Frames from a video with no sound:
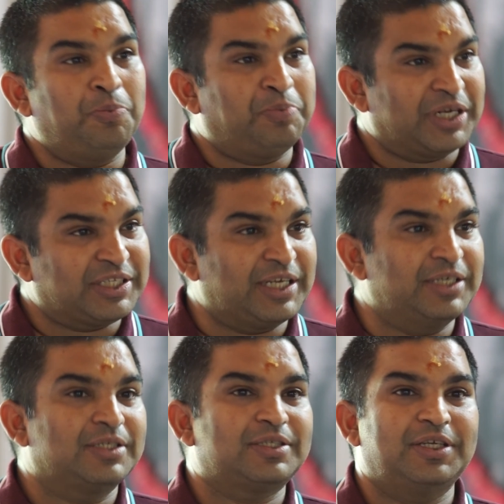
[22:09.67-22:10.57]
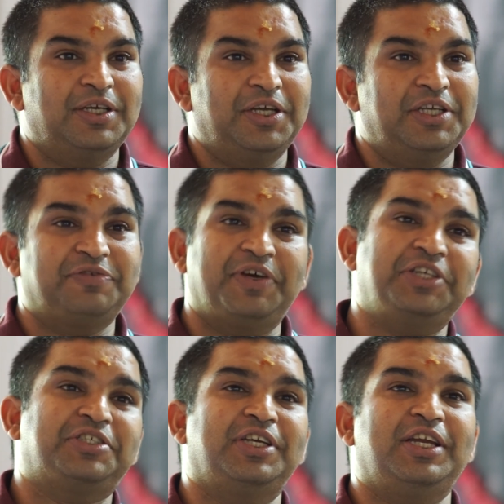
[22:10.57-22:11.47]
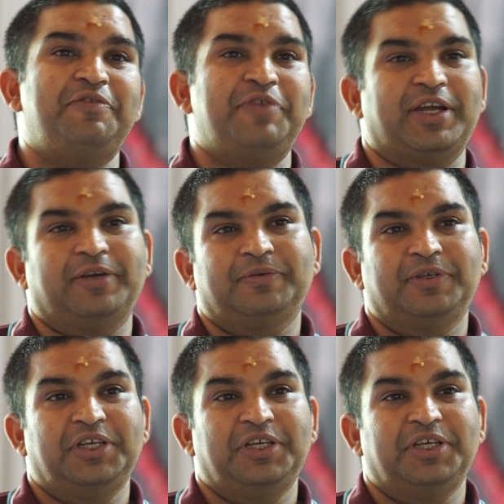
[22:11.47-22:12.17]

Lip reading: presents is very significant.